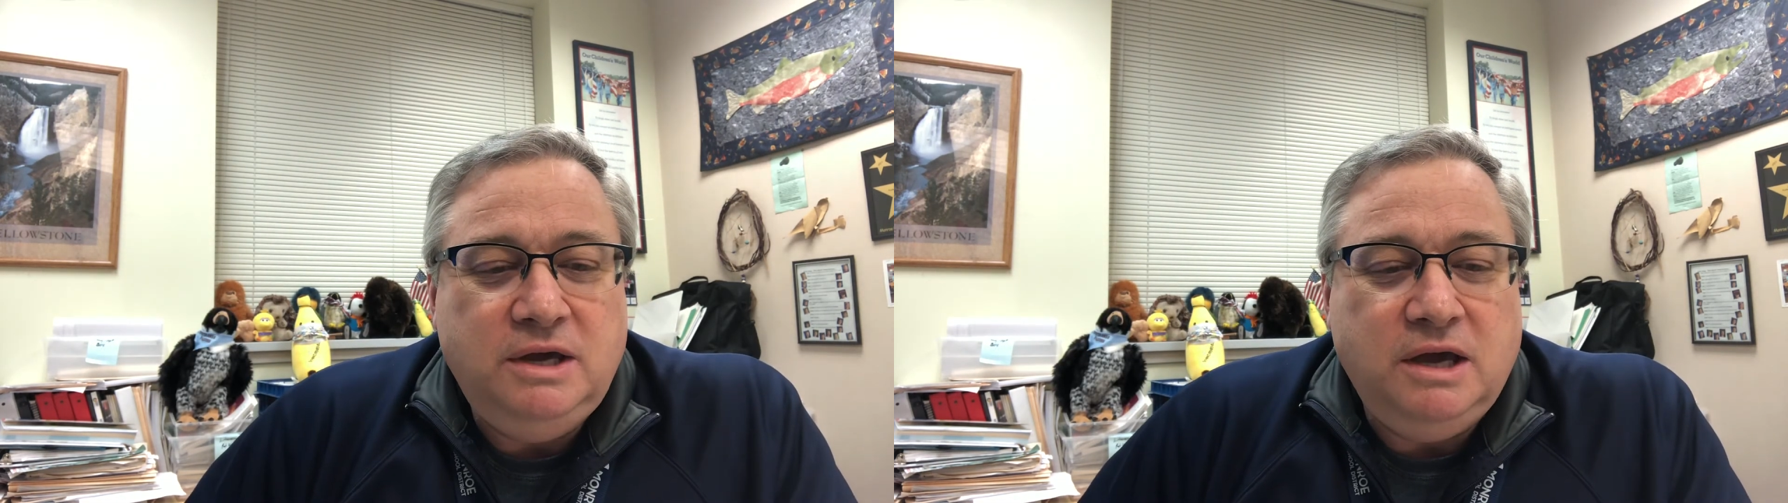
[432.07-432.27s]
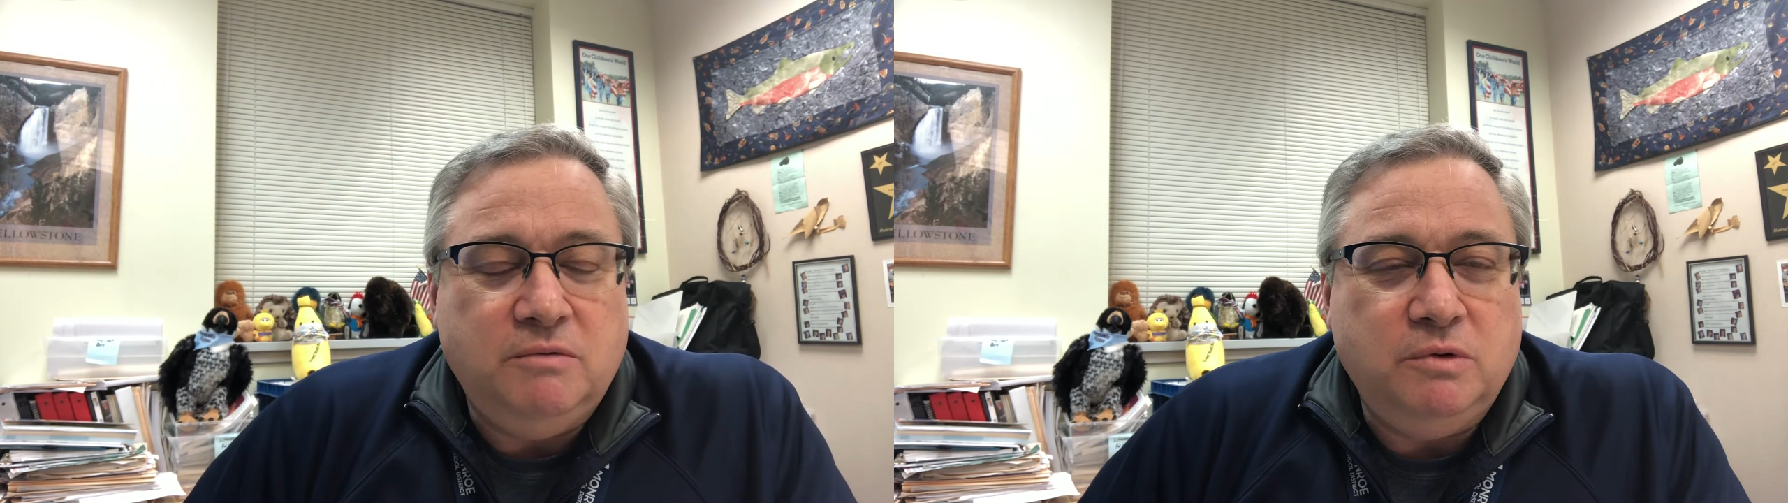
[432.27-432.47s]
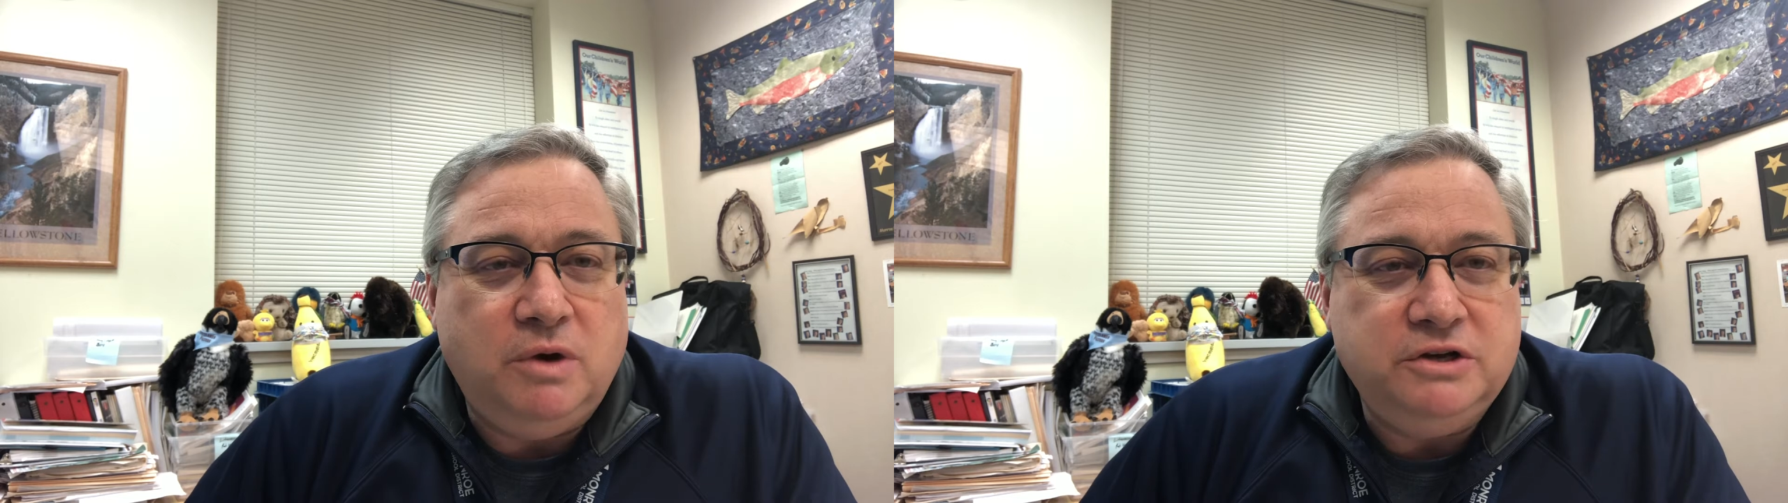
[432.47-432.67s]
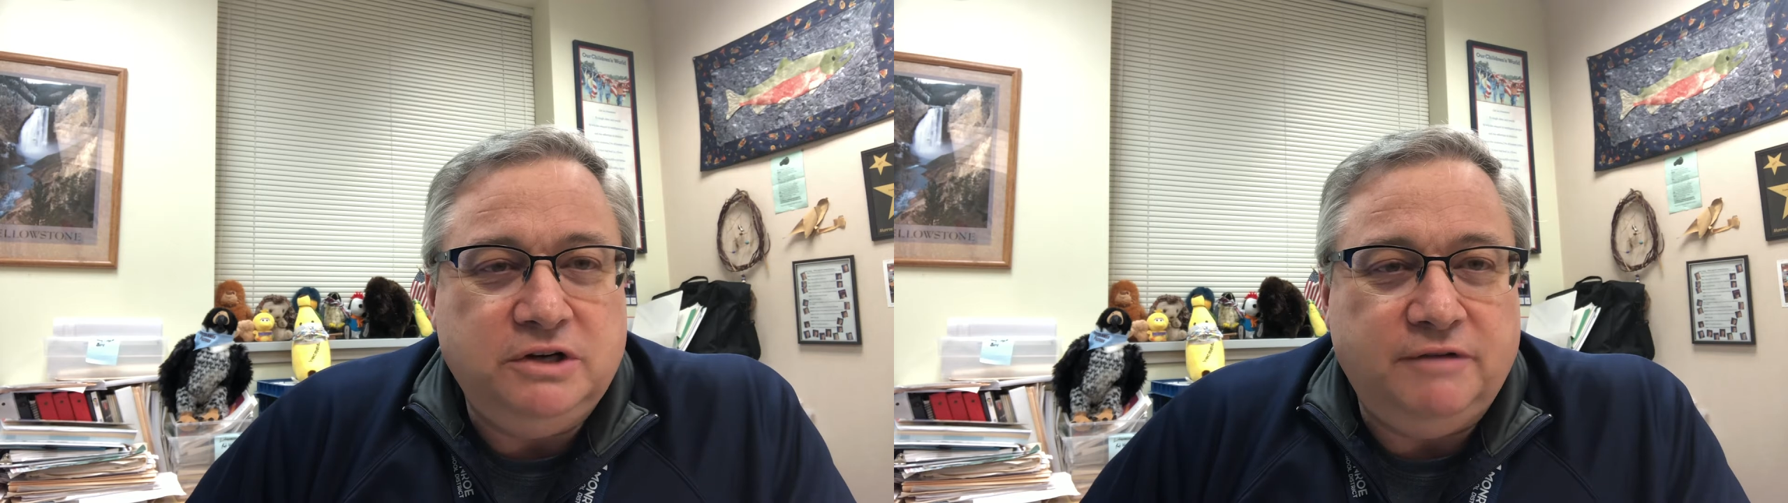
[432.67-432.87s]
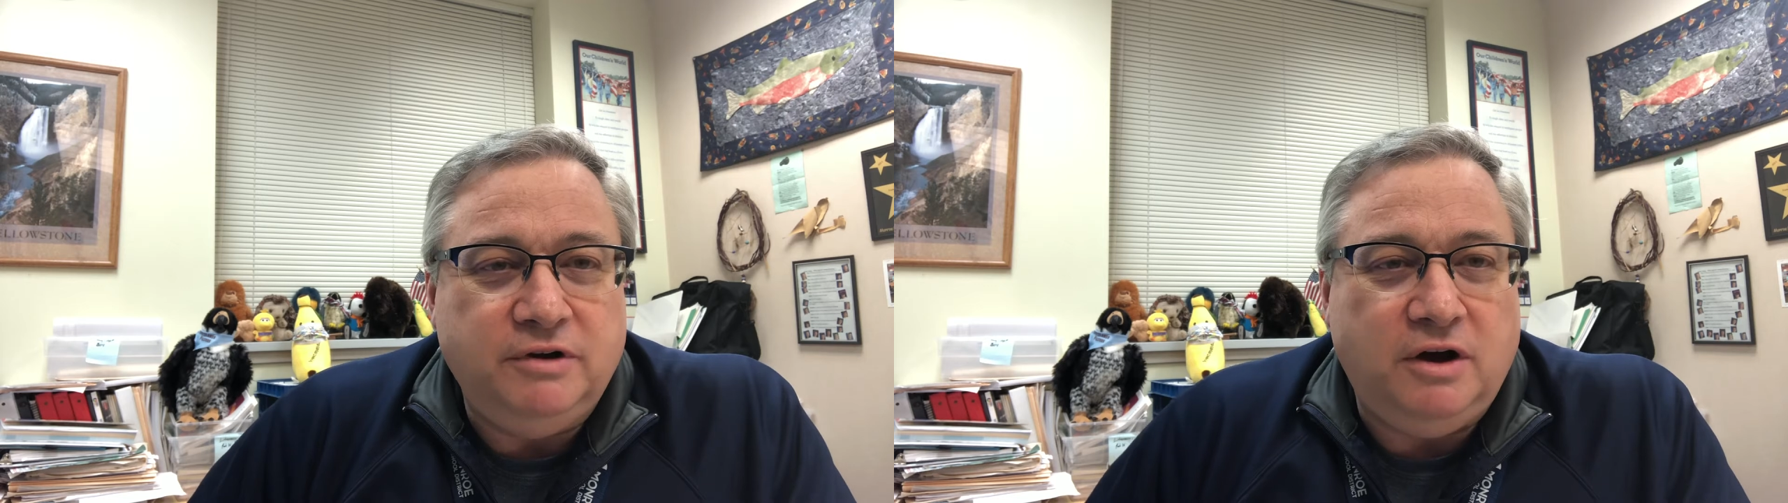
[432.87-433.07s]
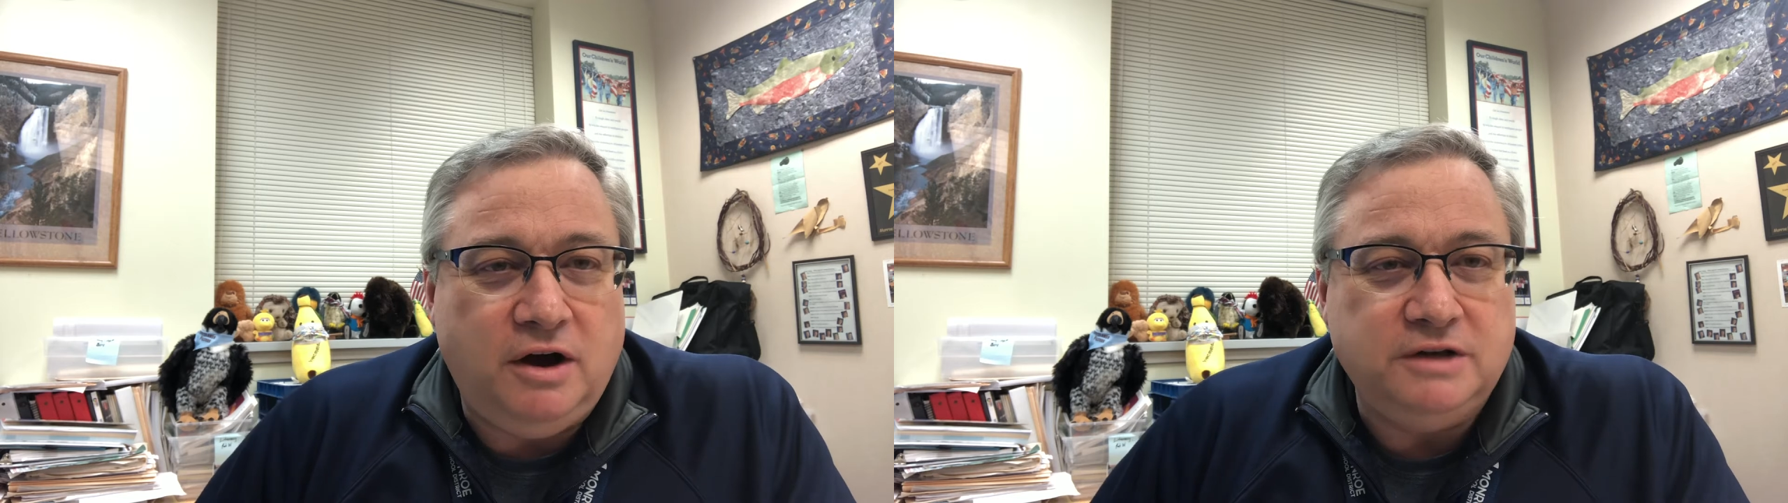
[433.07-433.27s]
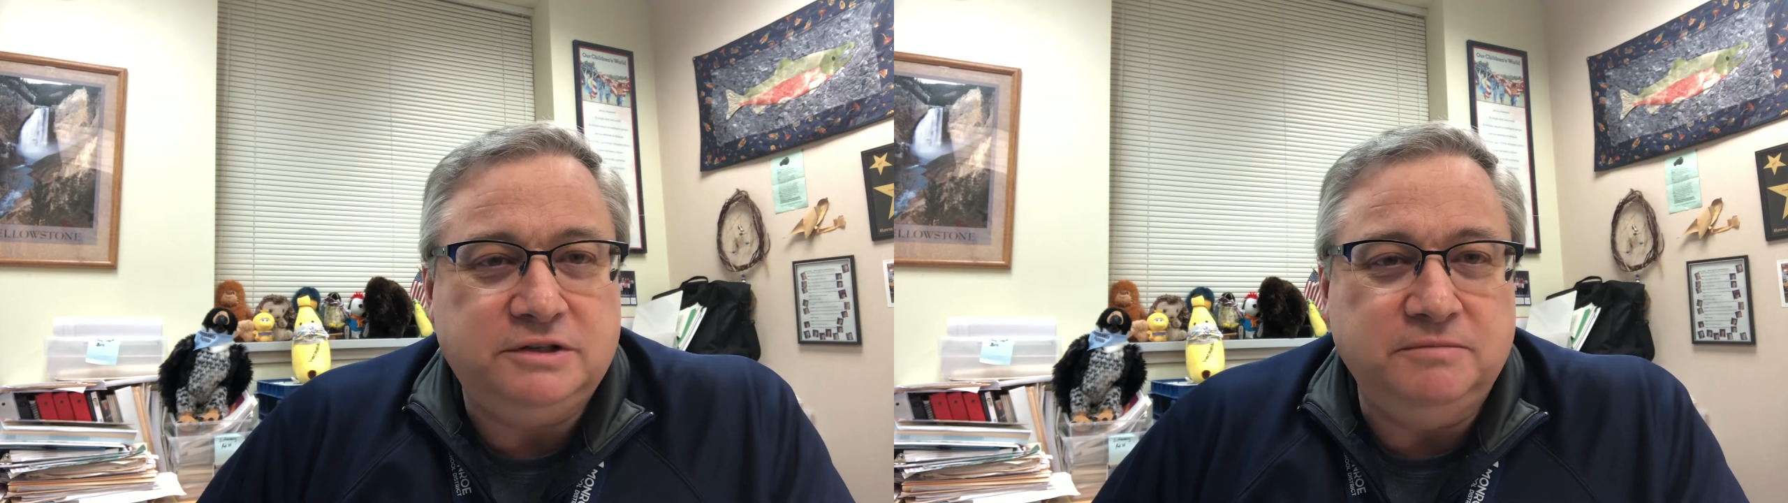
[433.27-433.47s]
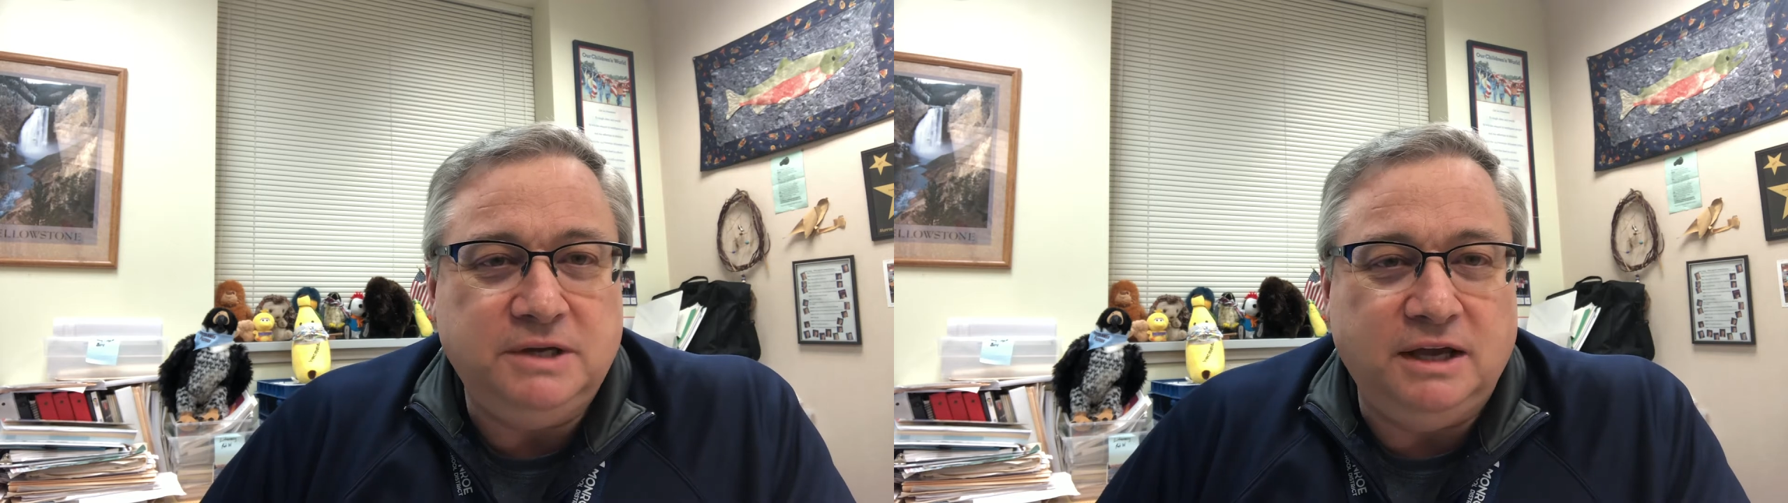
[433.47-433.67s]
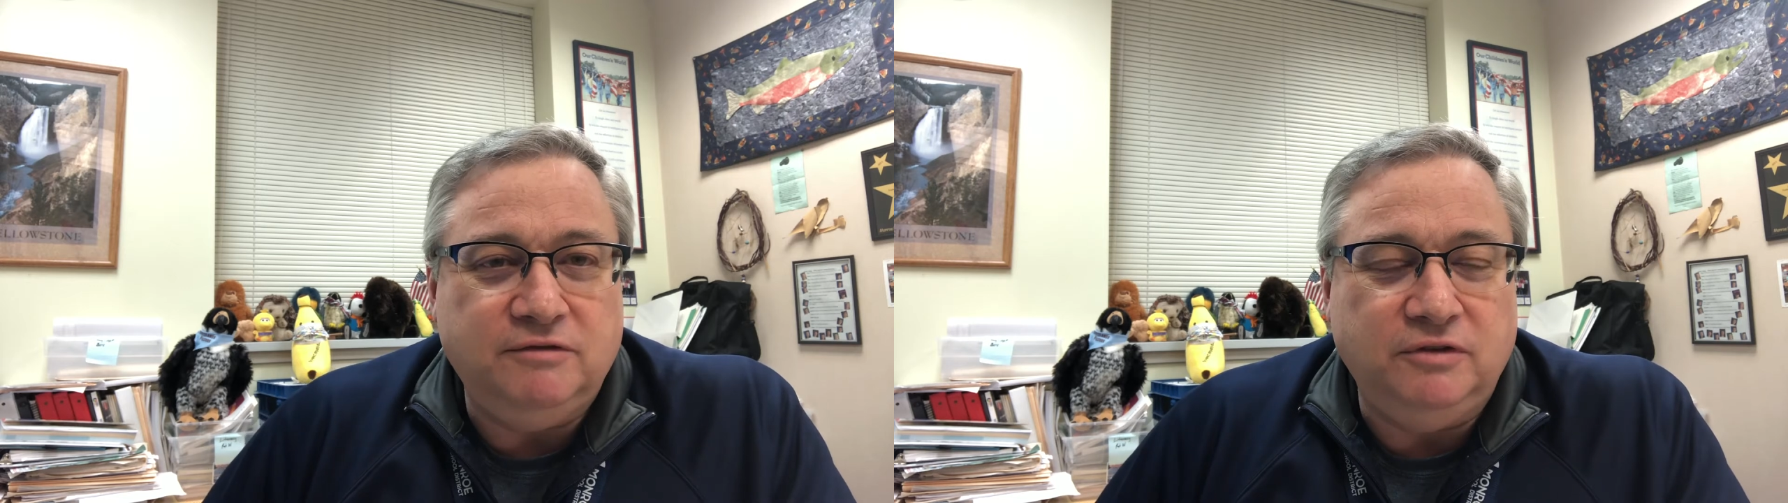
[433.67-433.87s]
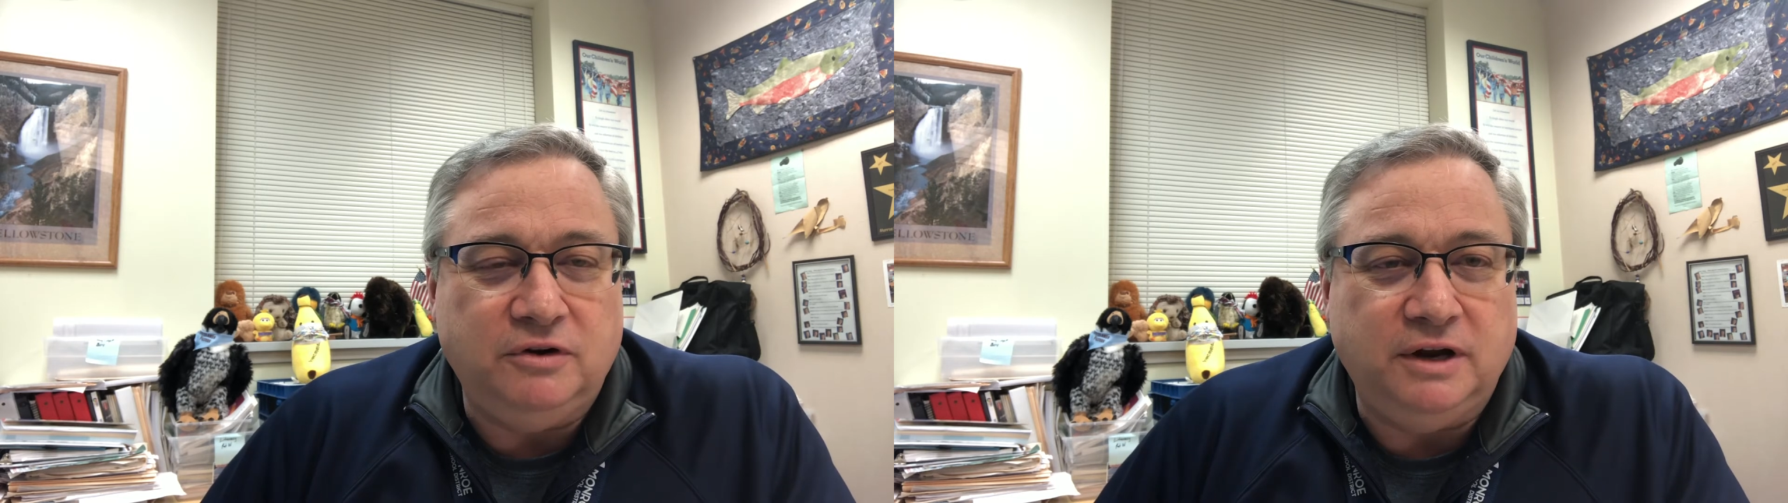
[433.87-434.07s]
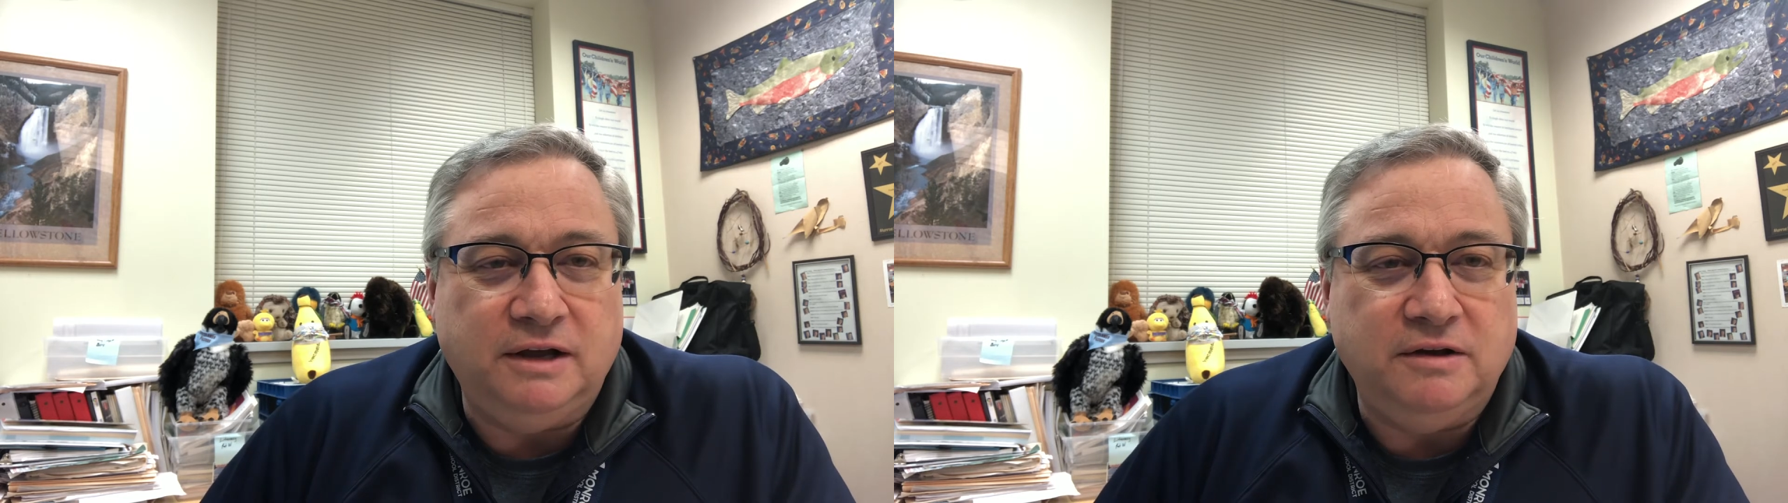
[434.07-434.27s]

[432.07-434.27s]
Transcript: and we want you to have an awesome day of learning.